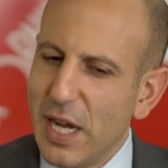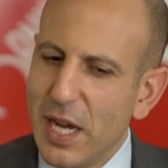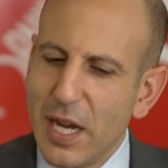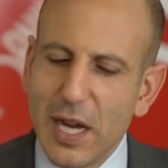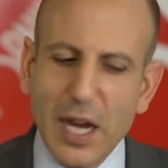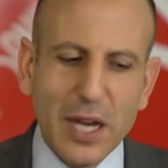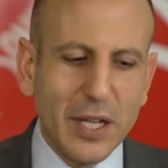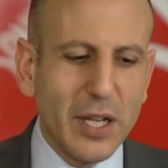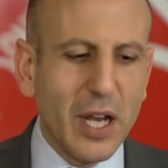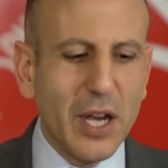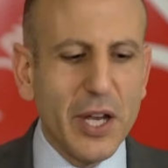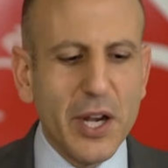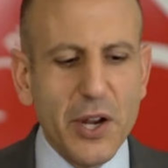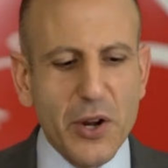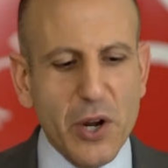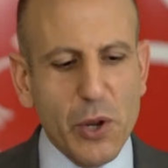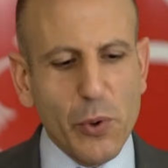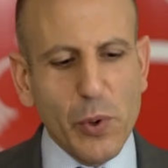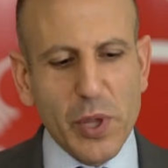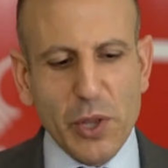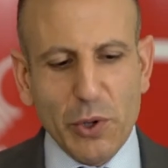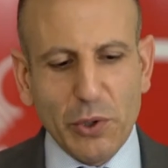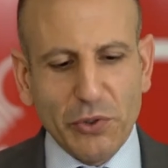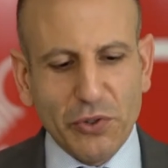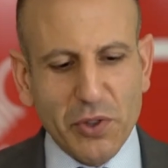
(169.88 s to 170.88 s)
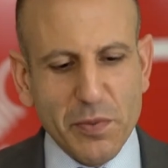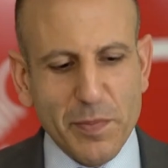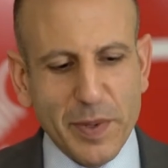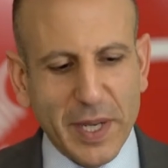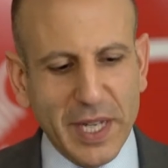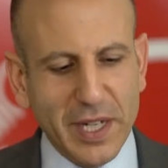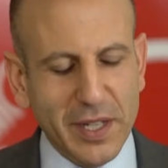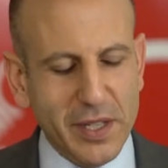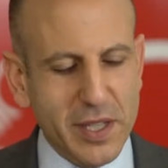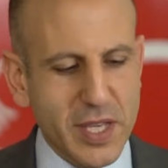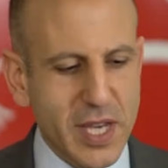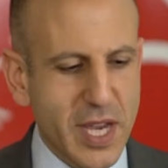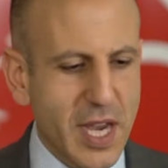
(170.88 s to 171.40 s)
I don't know whether it's the
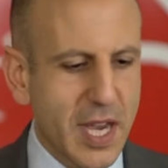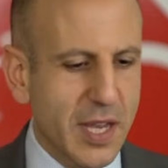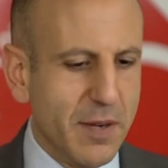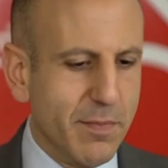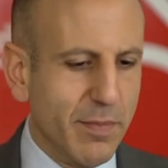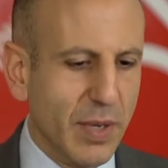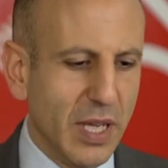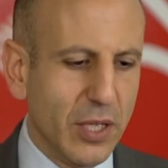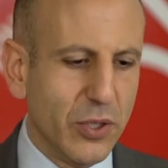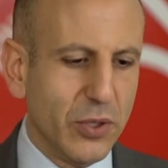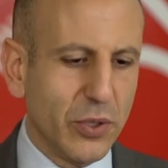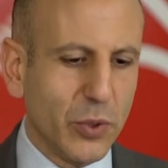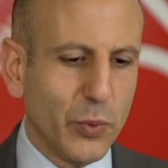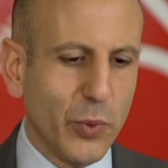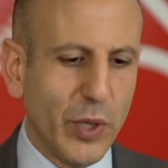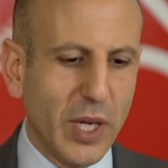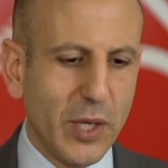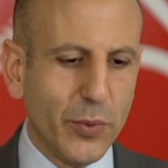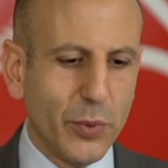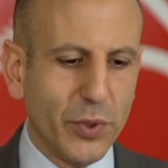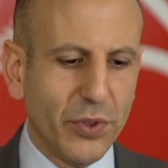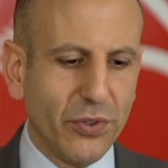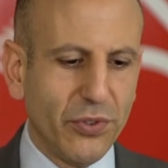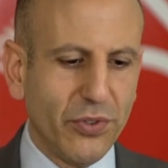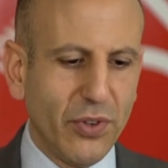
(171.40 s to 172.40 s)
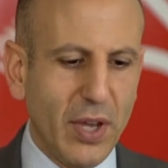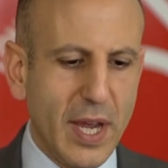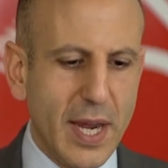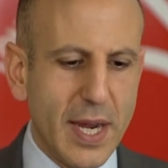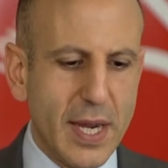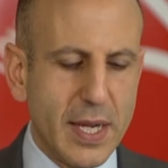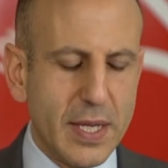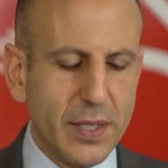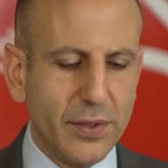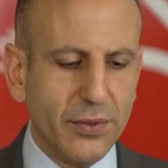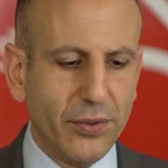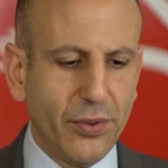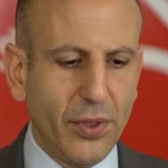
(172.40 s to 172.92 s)
beginning of the end, but look, what I would
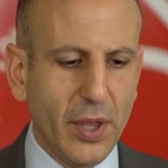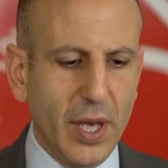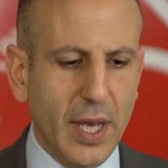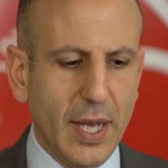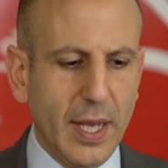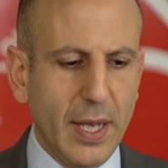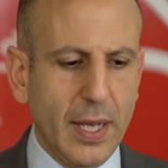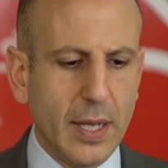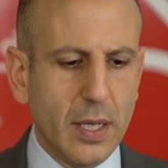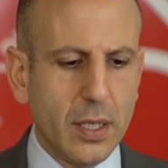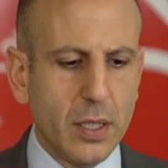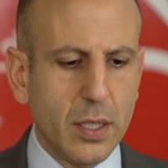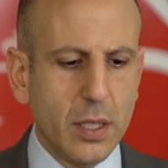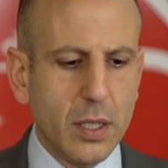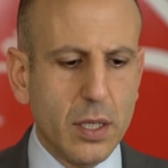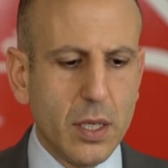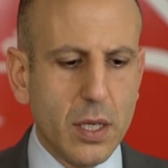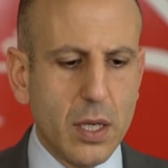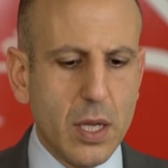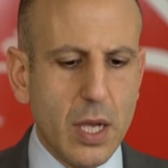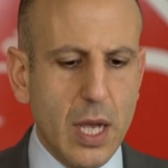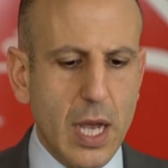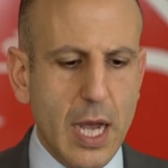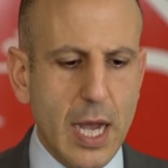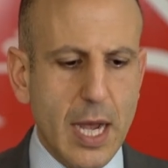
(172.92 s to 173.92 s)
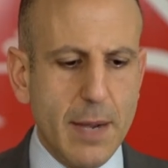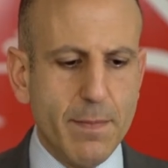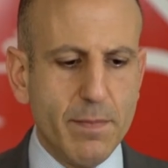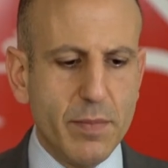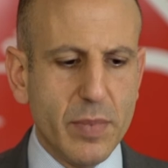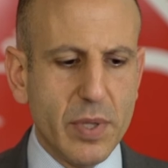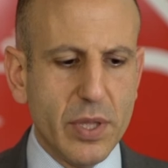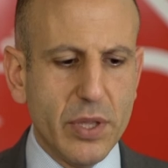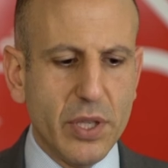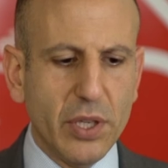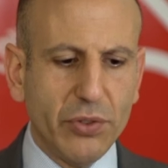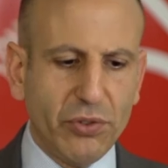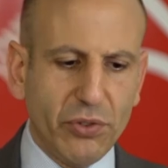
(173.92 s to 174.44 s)
say is that
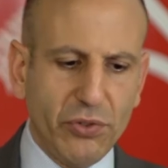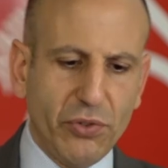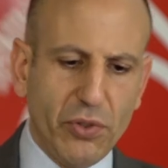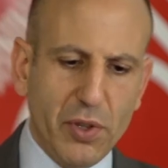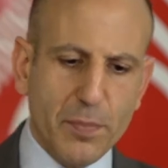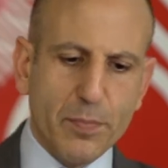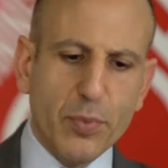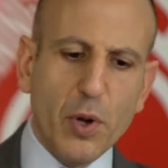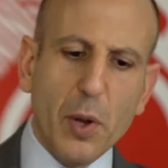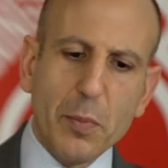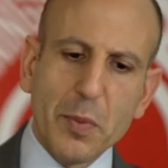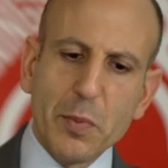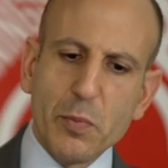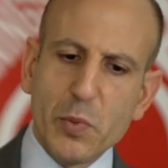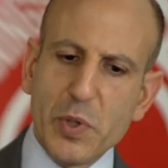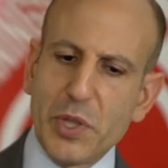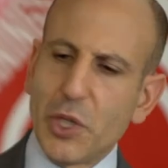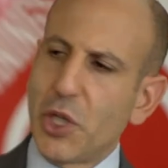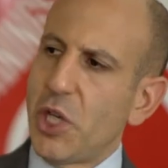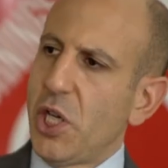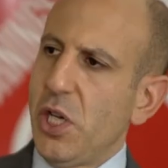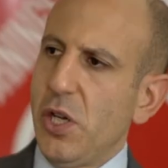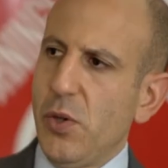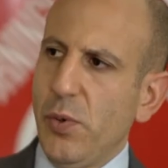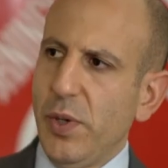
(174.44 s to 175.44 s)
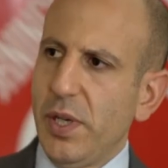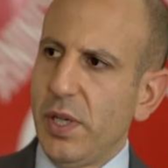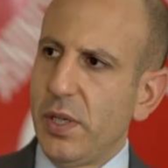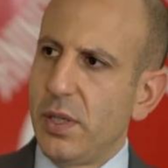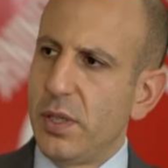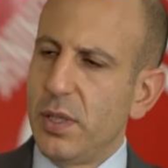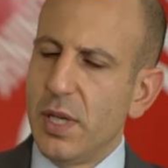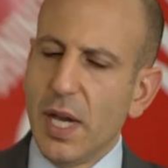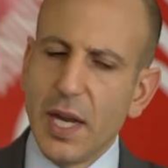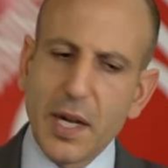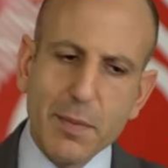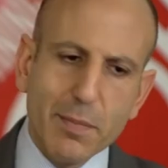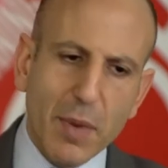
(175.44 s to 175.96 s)
this is the problem with
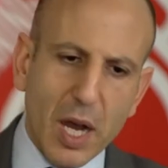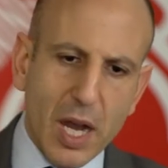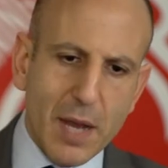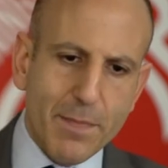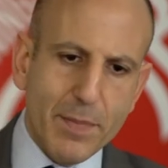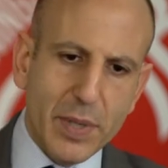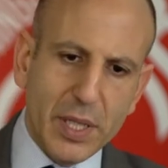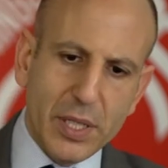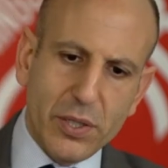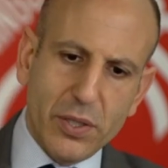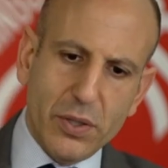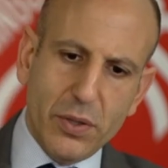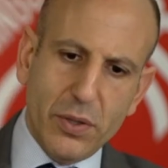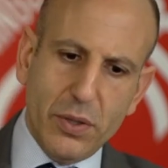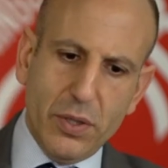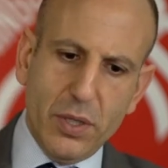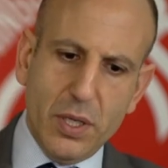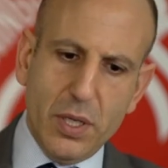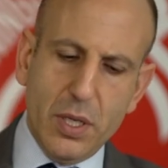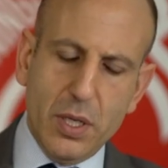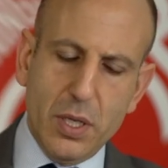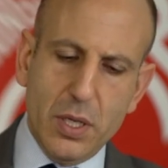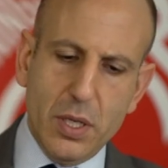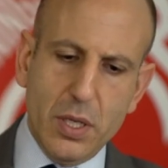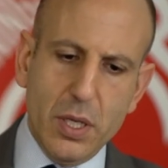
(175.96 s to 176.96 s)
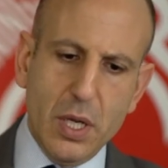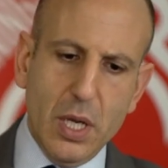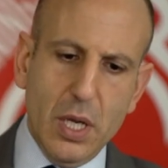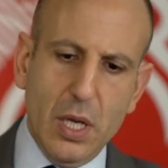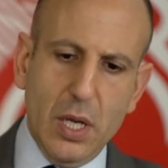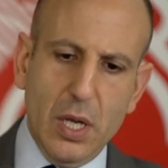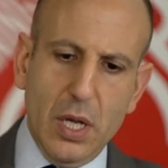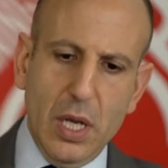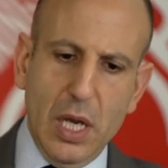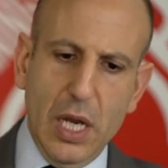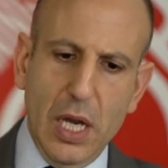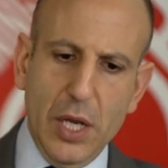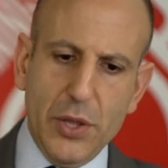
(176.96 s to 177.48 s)
QE. And in my opinion, the
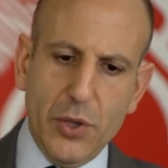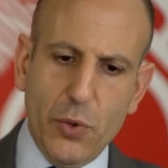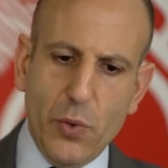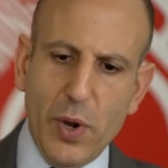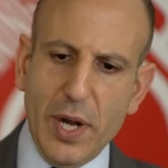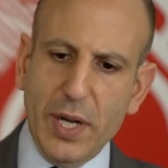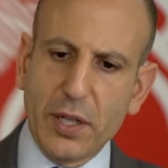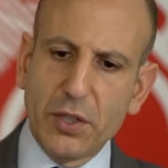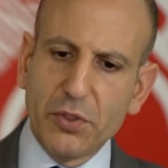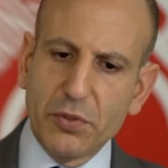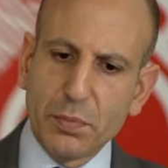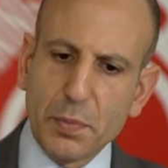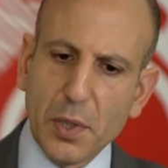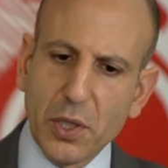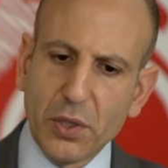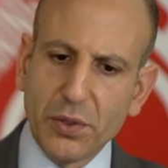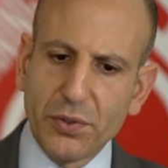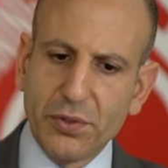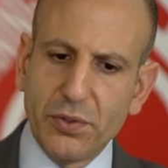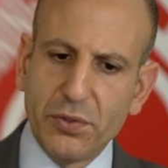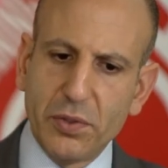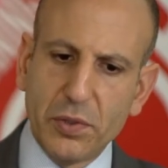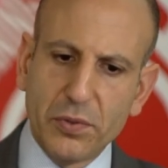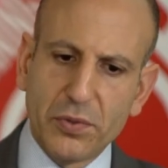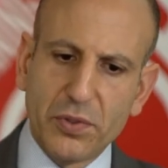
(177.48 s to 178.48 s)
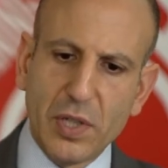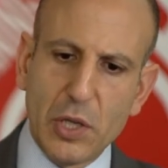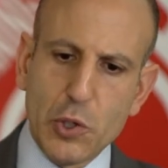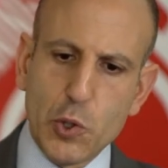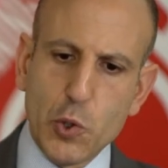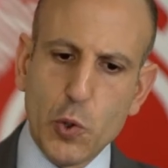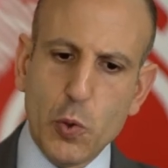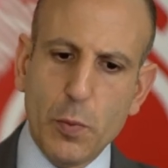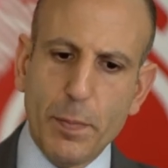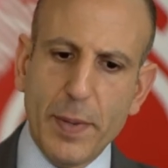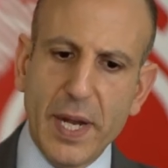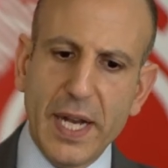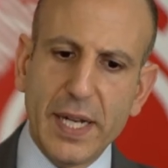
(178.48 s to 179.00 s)
reckless policies of
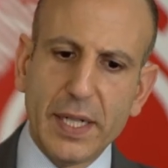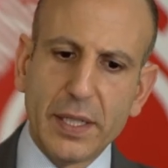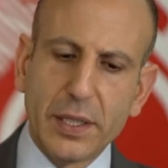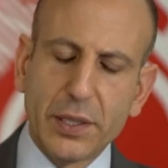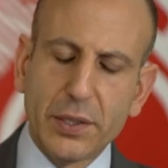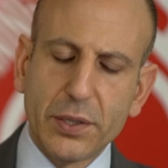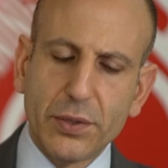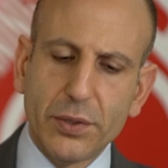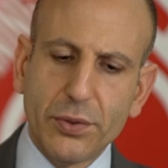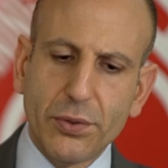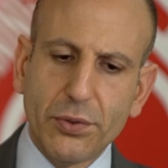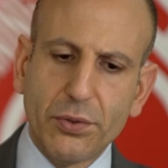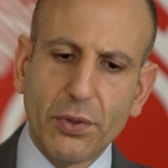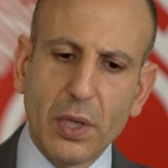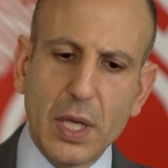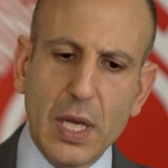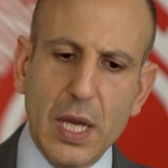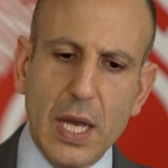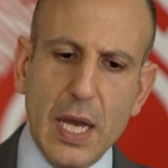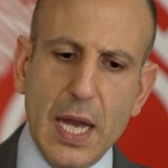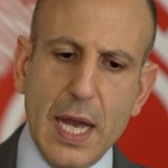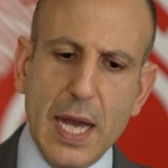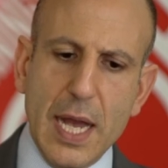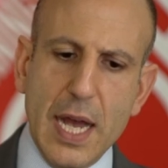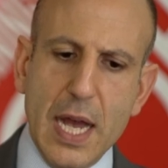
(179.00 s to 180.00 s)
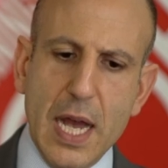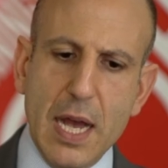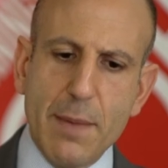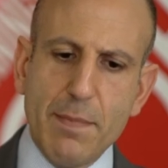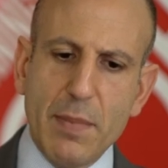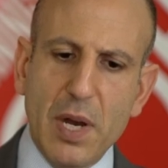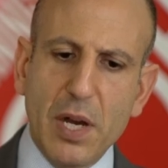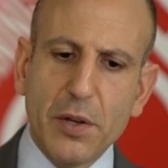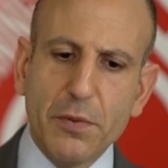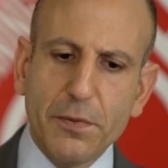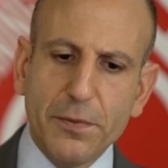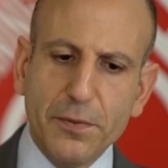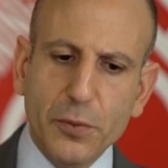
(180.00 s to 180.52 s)
central bankers.
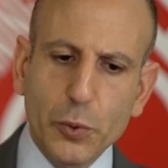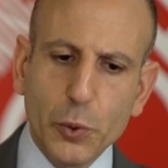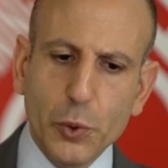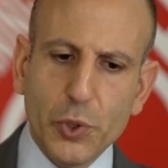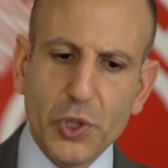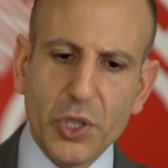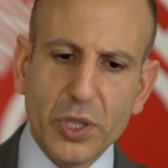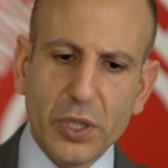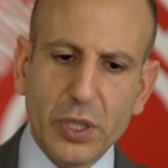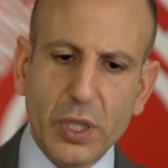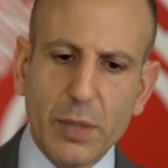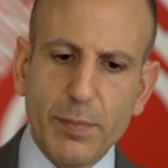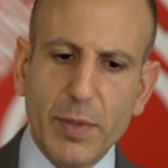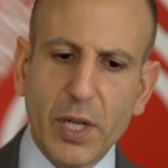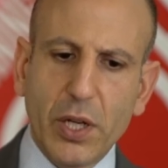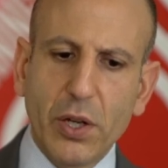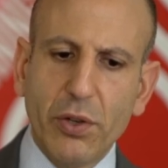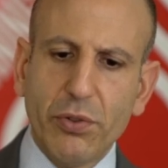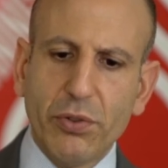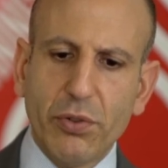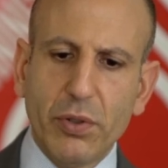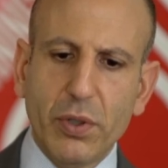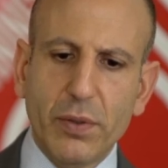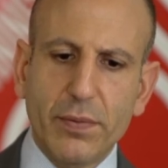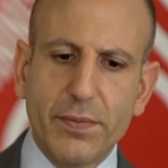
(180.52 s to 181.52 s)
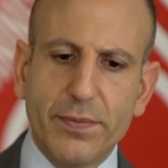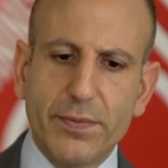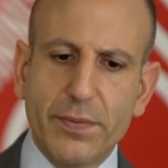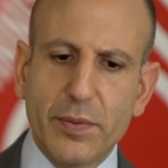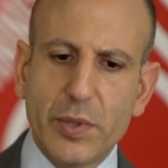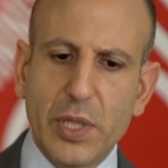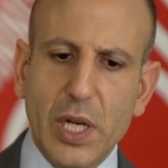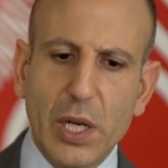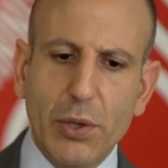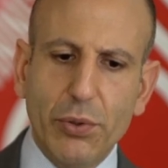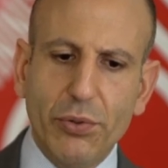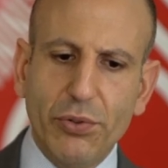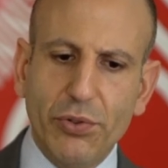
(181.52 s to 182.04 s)
Unfortunately, because of,
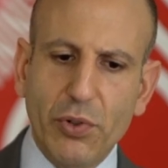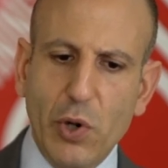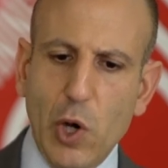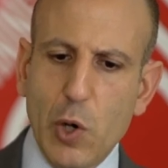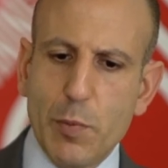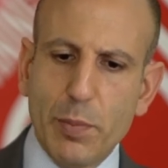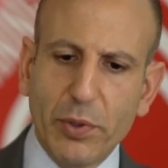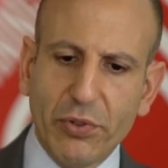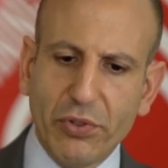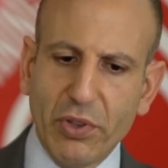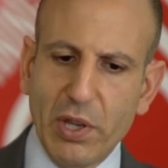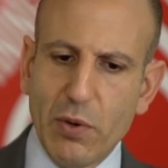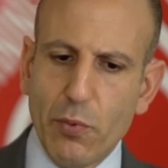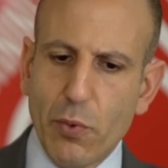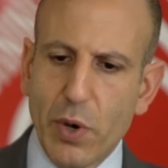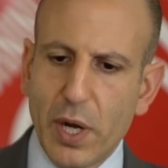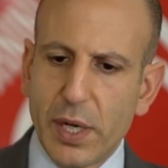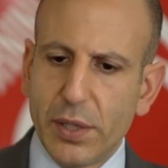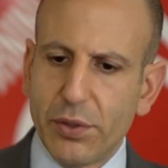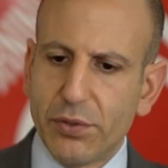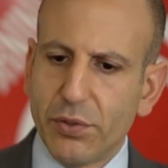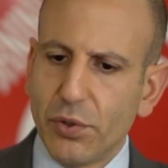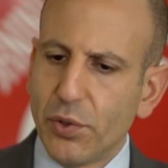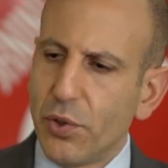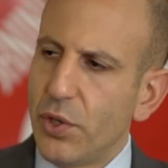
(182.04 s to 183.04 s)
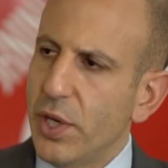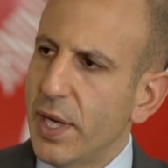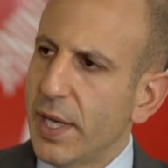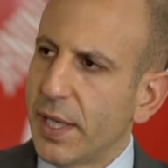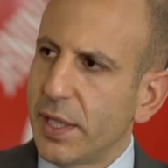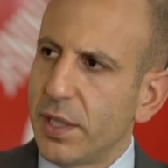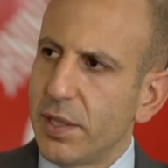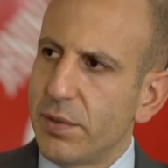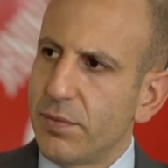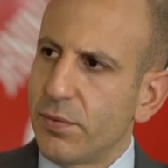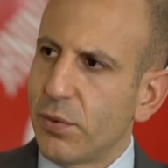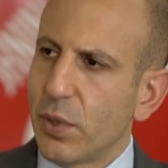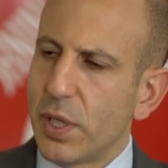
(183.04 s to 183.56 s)
you know, 0% rates or
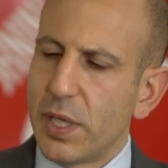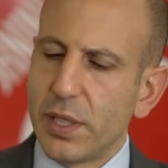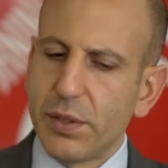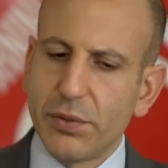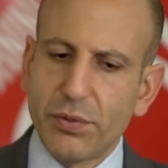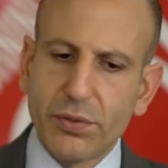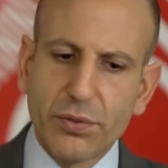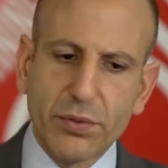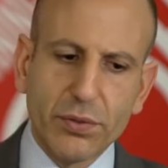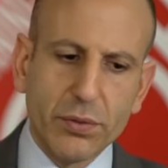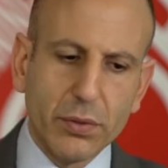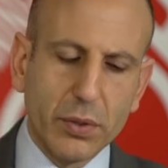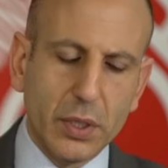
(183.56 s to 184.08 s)
negative rates